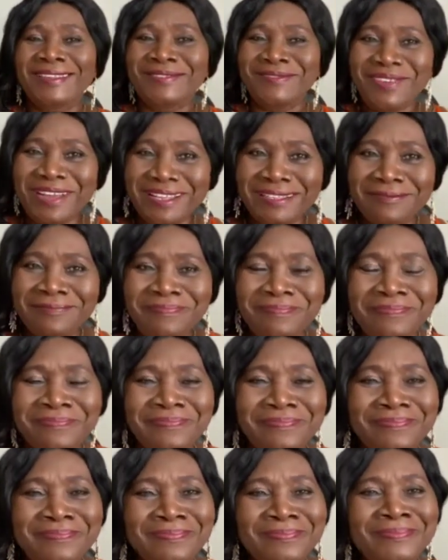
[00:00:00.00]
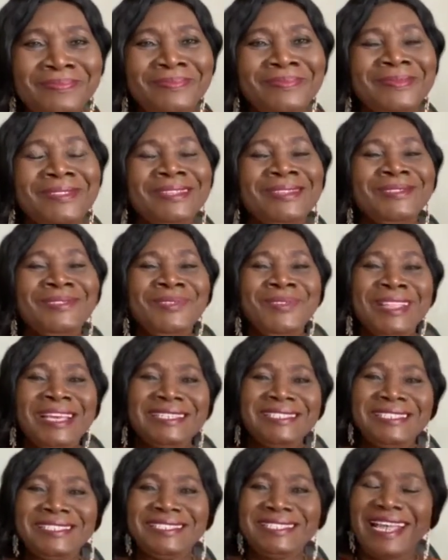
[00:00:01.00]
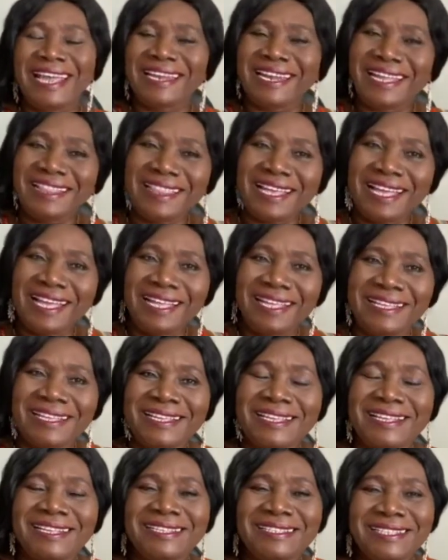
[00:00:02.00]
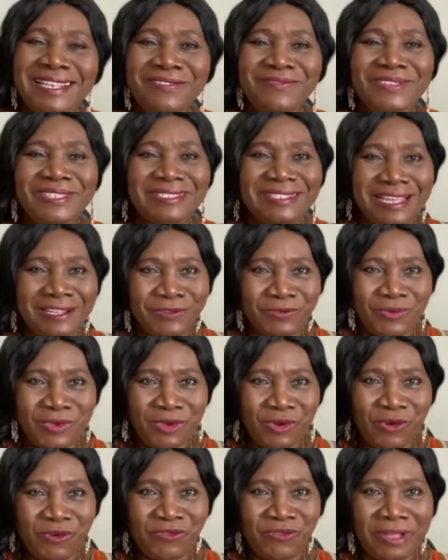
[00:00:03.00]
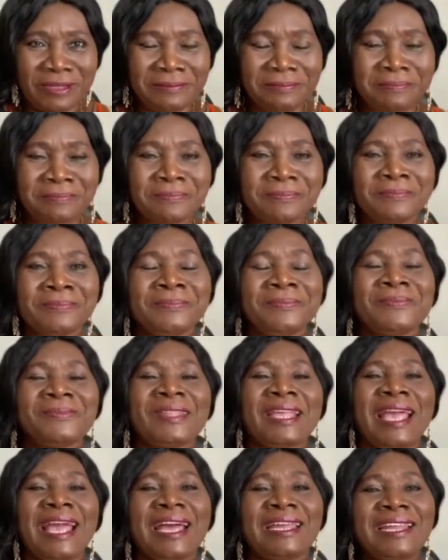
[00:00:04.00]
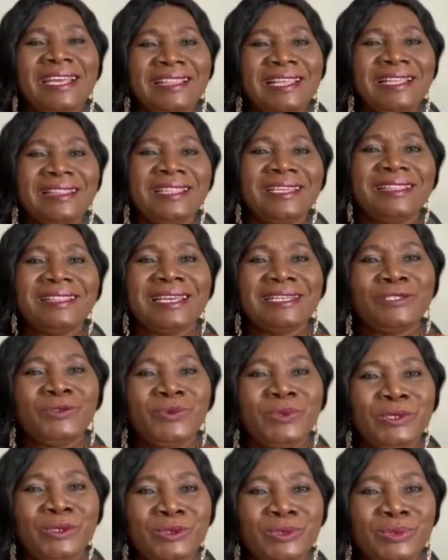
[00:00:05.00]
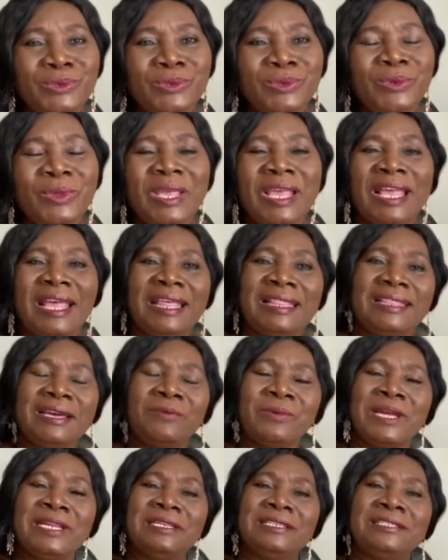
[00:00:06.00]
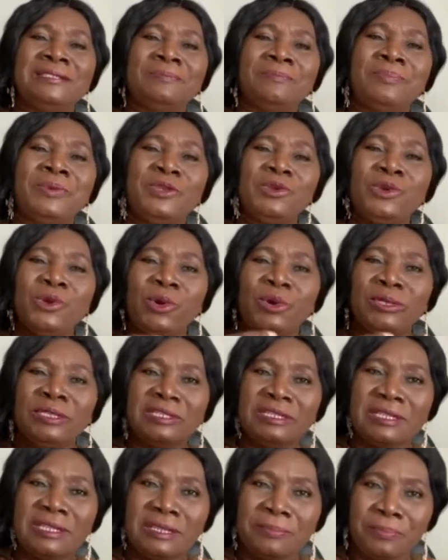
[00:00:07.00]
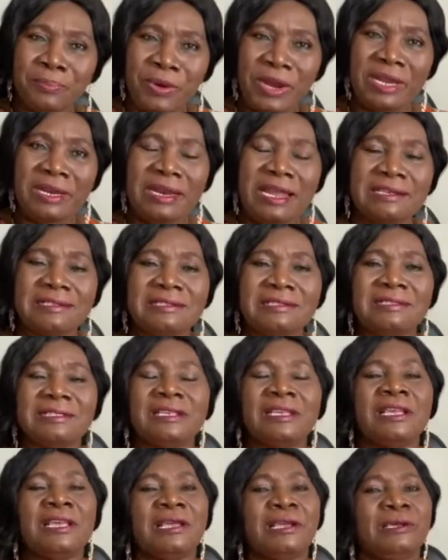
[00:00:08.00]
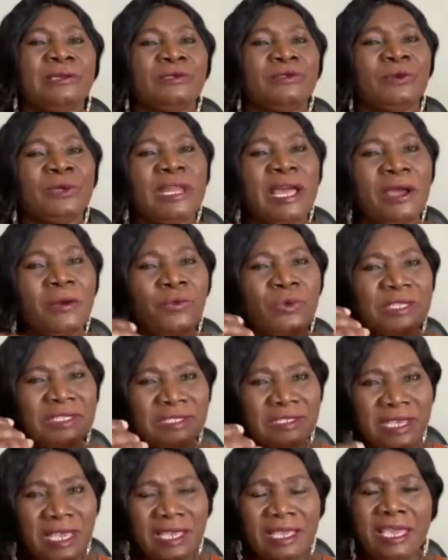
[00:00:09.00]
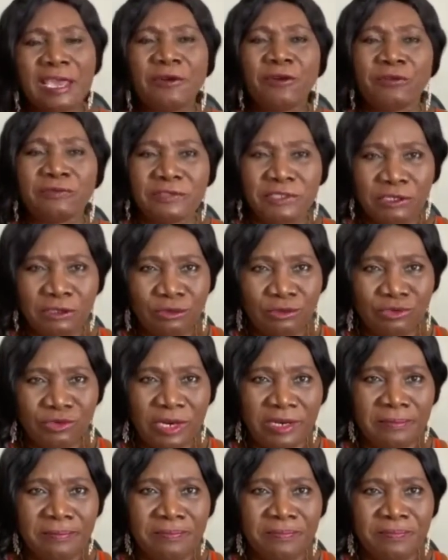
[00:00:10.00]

Well, so that is another service that we offer. Another thing that we do, that one is beyond the pregnancy. So now we take care of children.